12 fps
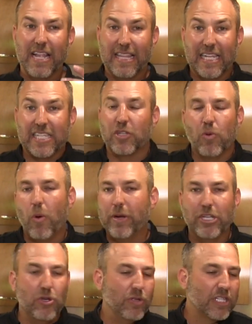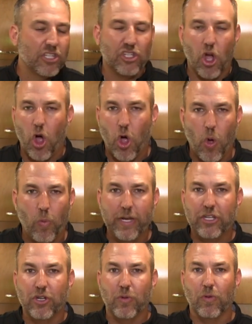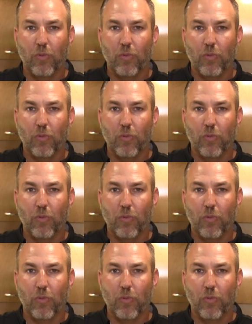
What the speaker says: This is what we do. This is all we do.